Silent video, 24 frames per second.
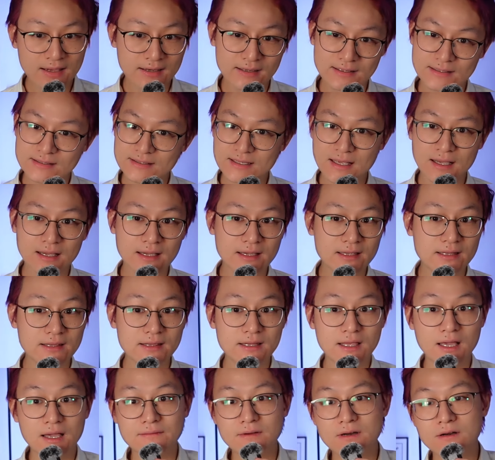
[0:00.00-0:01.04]
Cause I
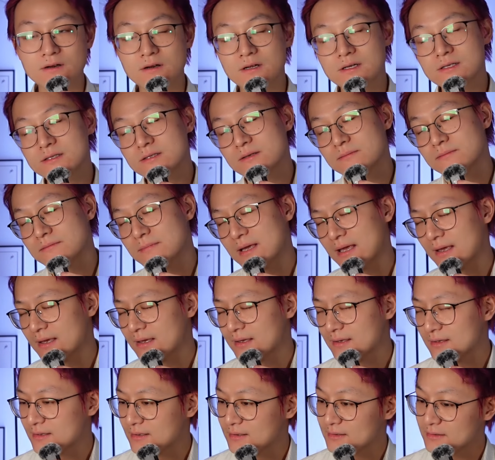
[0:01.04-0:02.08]
never crossed a
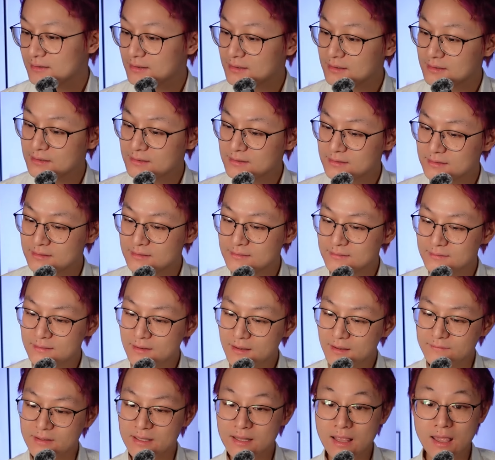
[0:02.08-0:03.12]
man that didn't
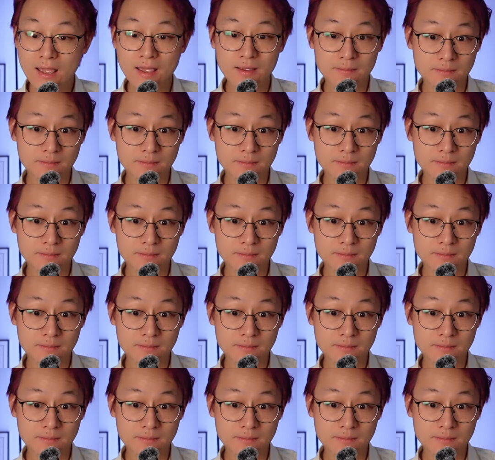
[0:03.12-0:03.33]
deserve it.